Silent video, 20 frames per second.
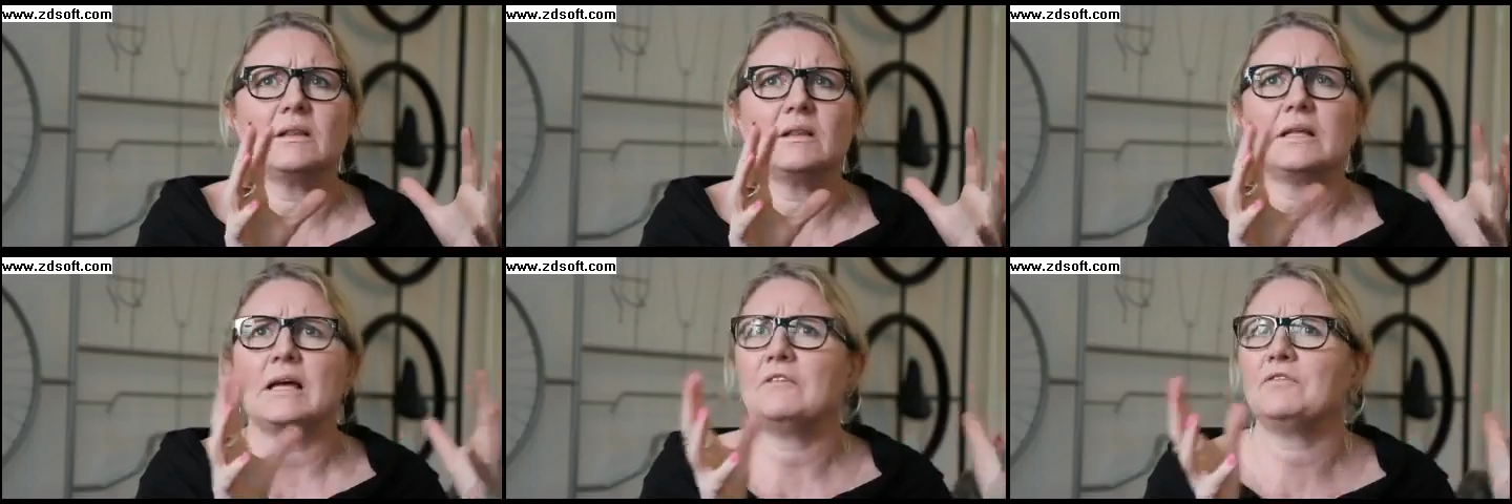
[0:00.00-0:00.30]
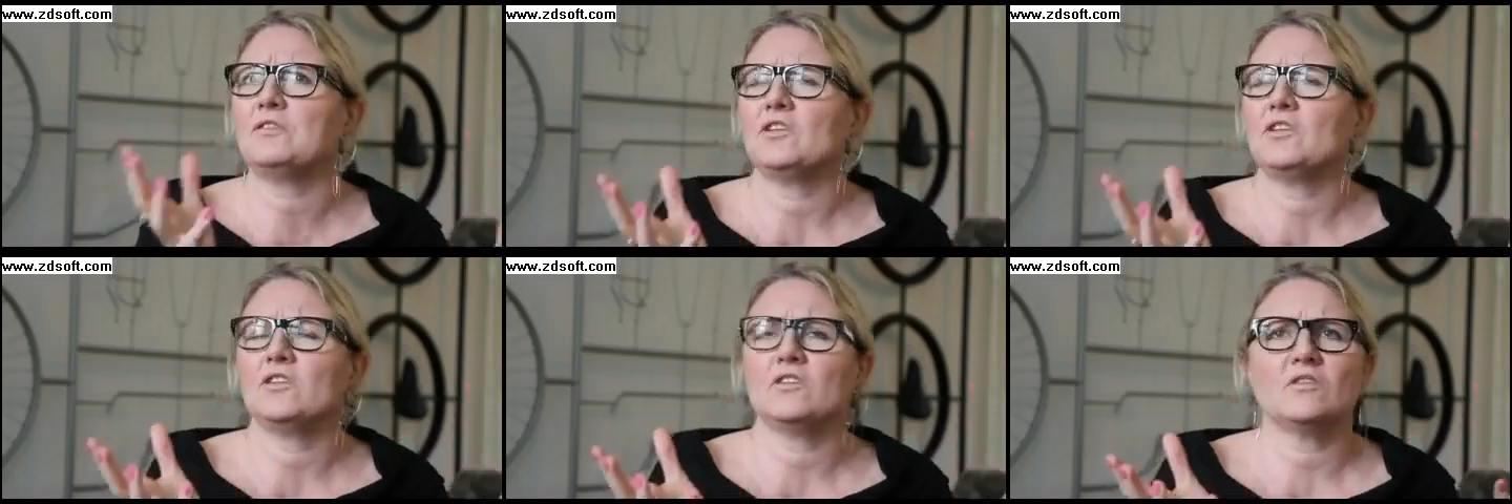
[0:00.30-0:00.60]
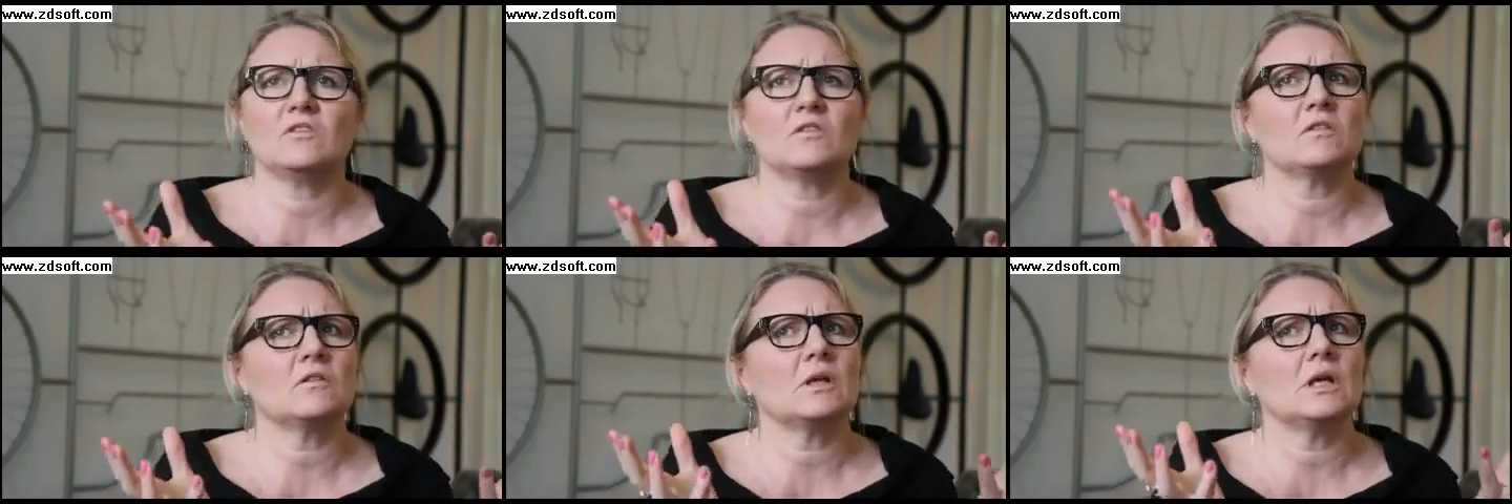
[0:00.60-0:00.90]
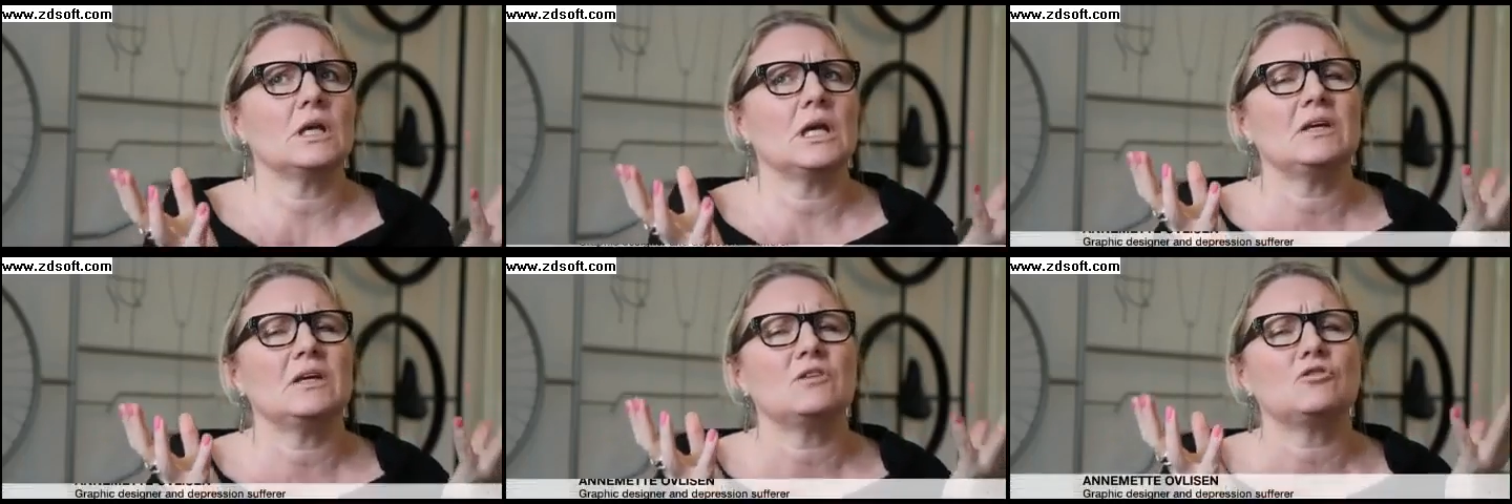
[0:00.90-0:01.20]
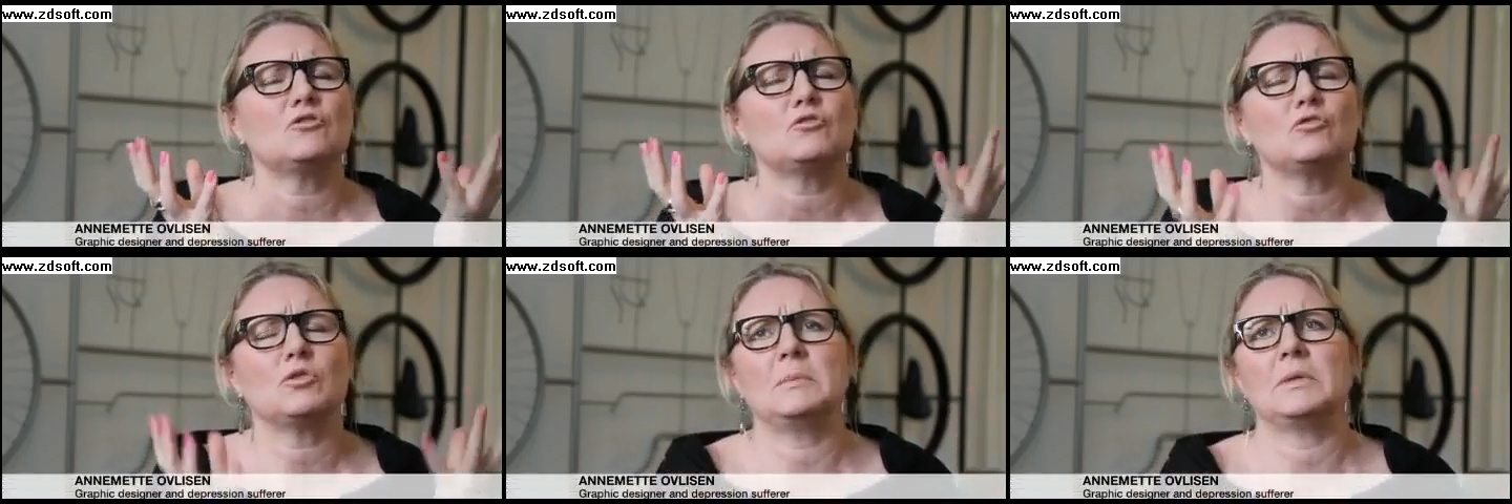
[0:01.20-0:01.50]
Life just
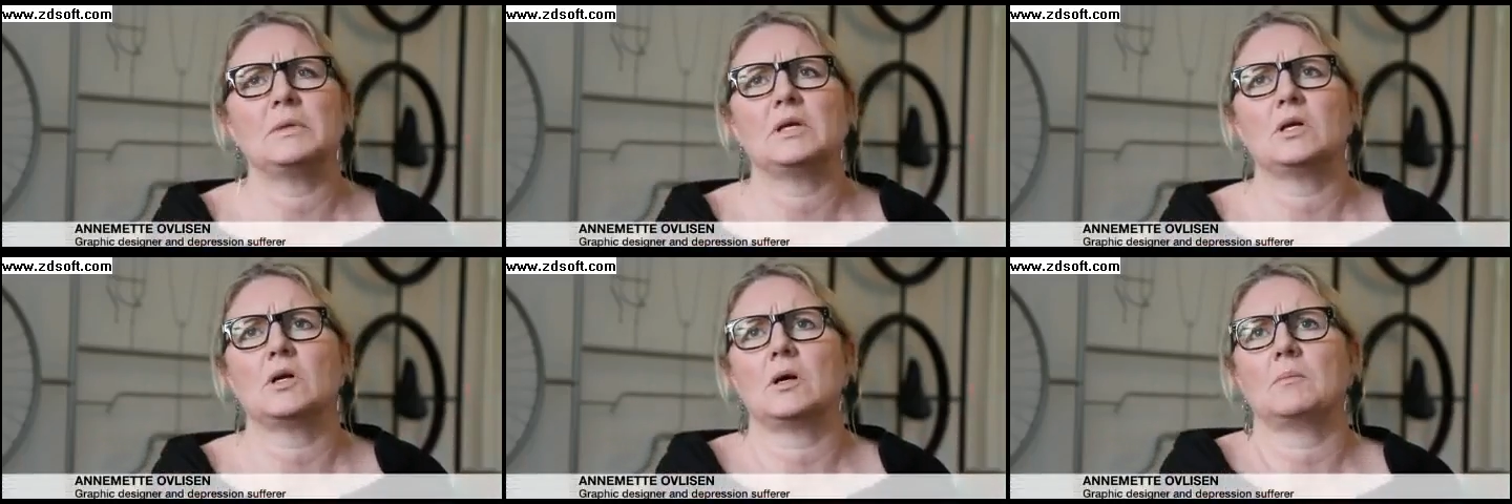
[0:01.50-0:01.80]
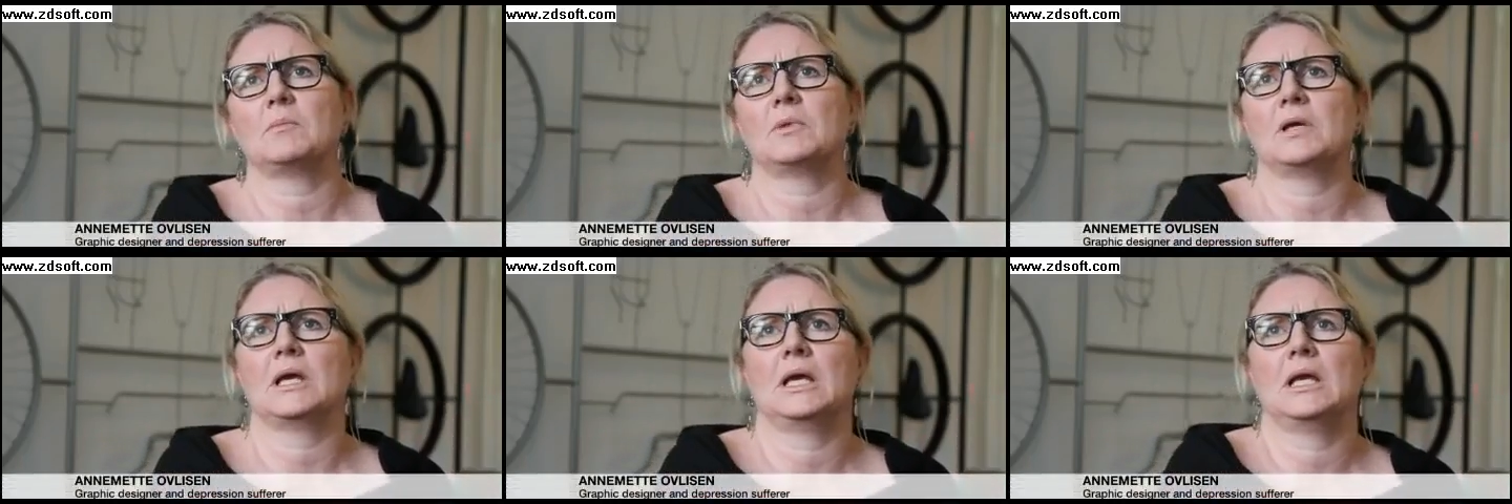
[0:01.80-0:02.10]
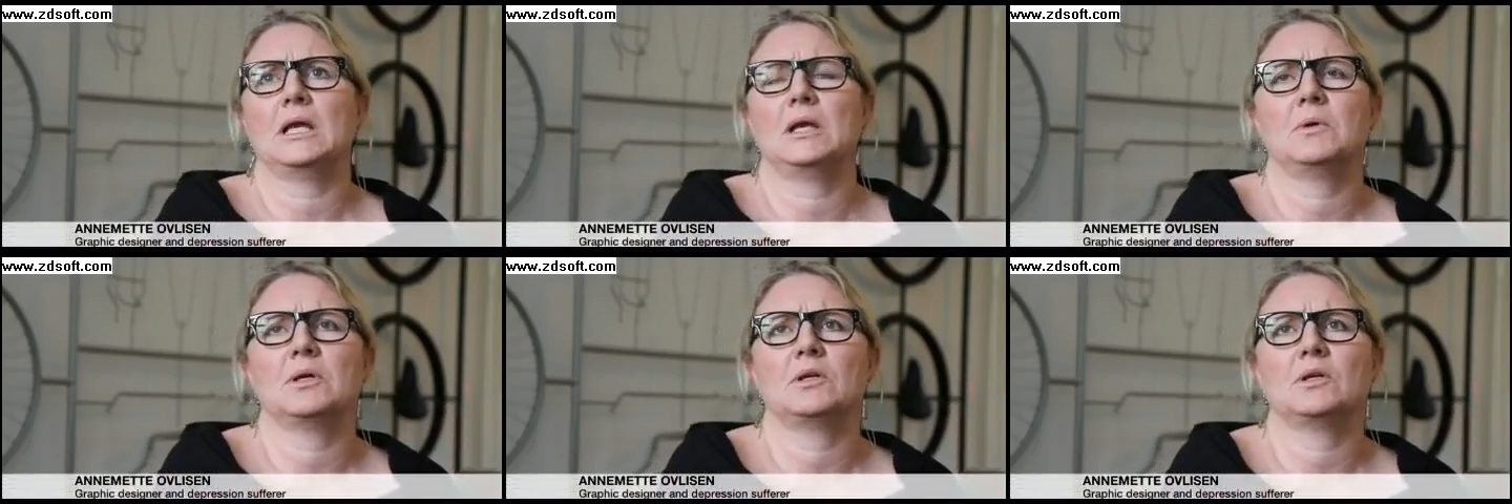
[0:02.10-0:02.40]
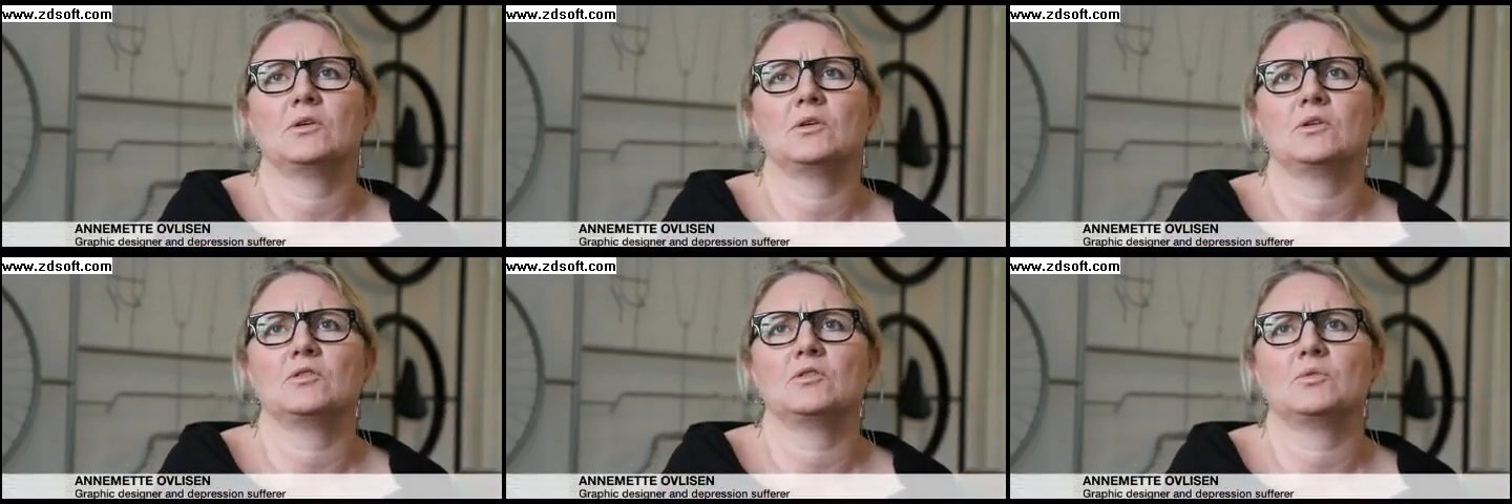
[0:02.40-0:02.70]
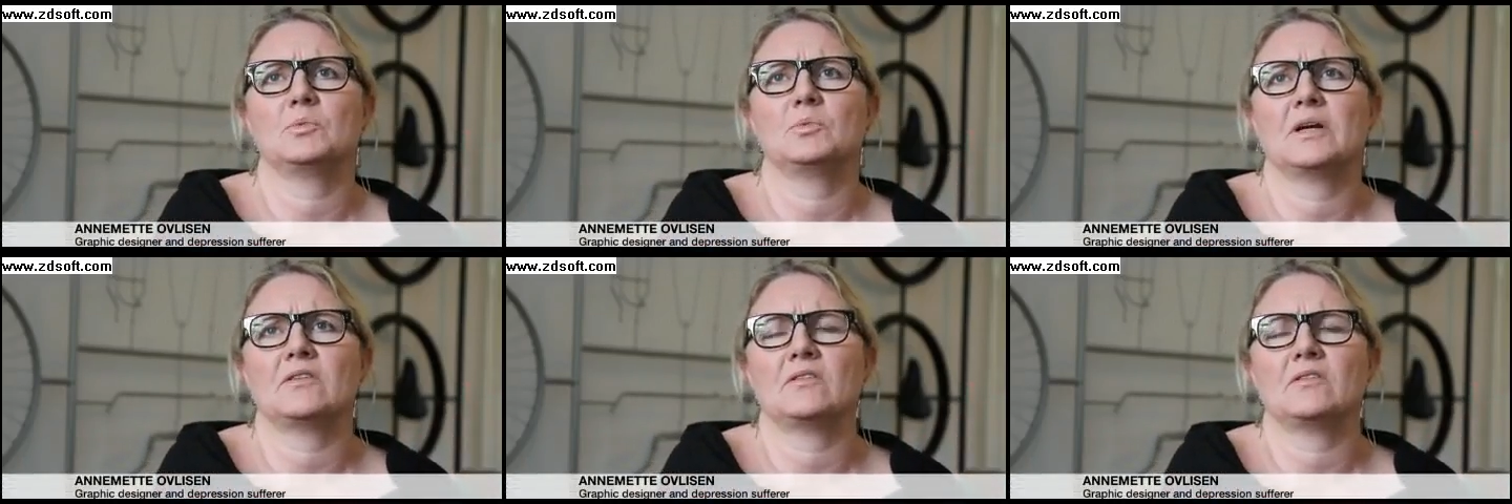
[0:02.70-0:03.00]
extremely complicated when you're
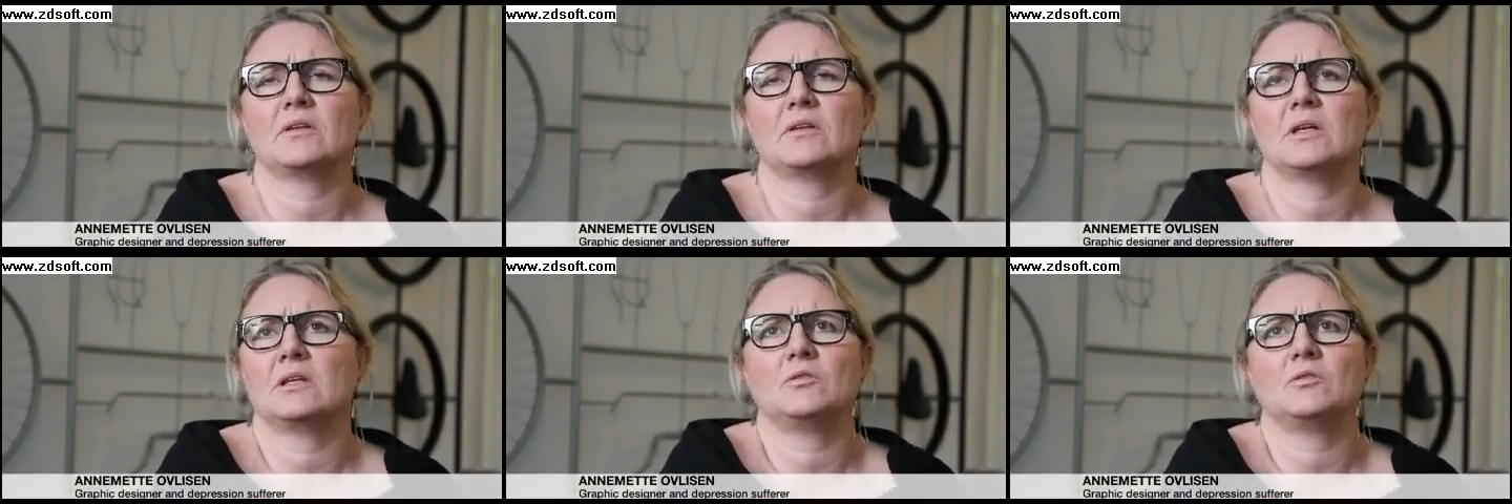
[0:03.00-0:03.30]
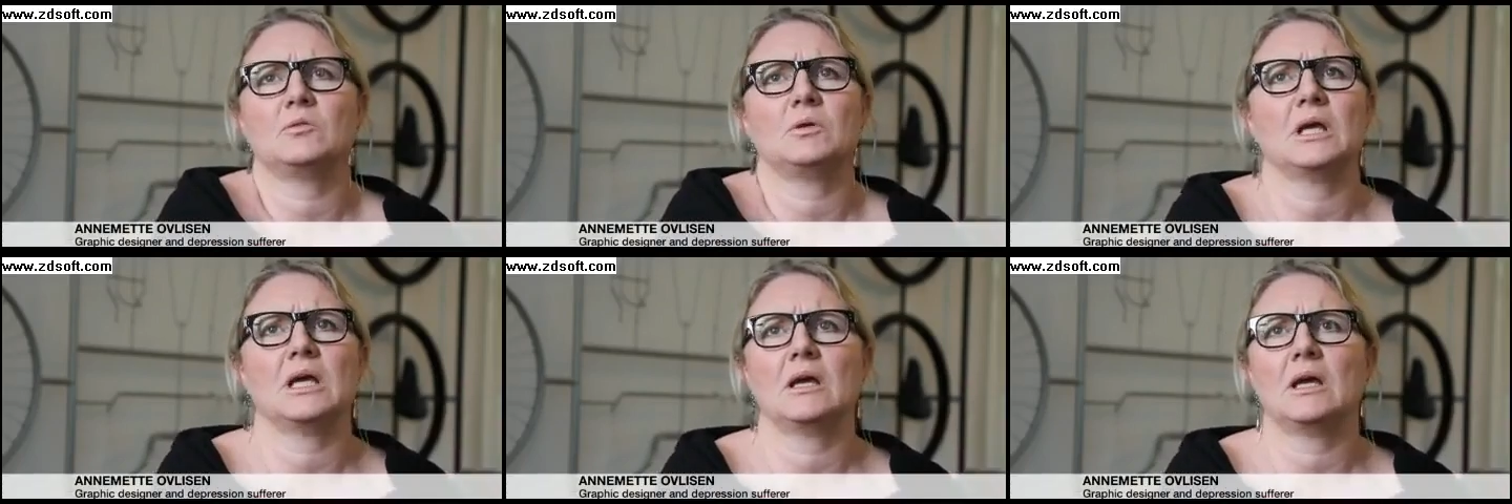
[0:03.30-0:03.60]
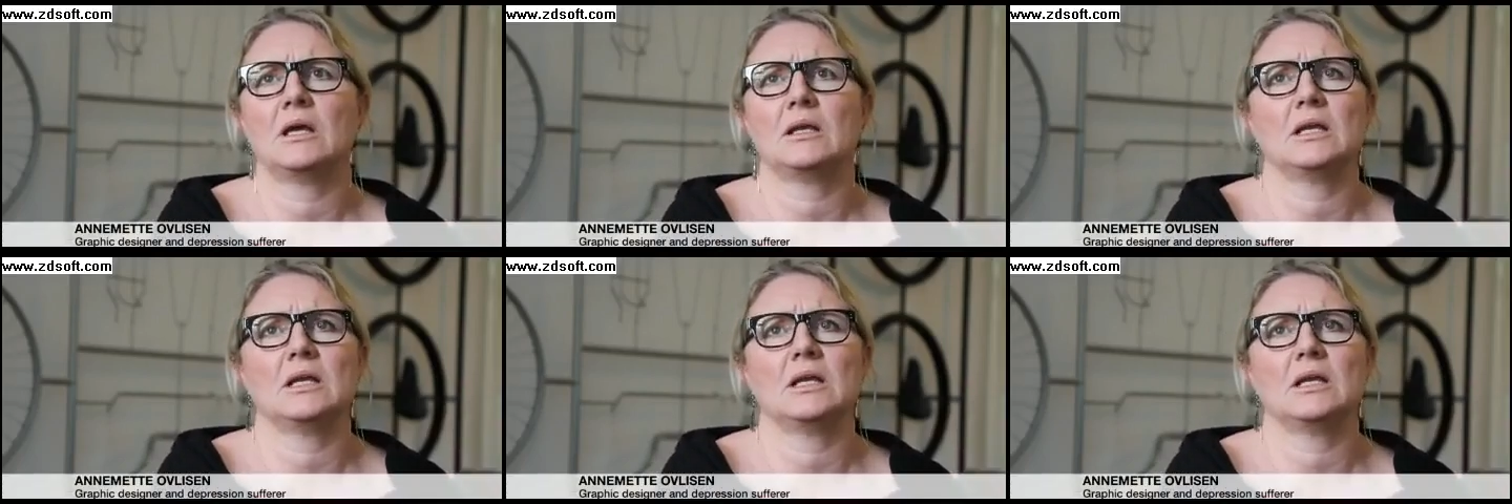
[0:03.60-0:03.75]
depressed, and you can't,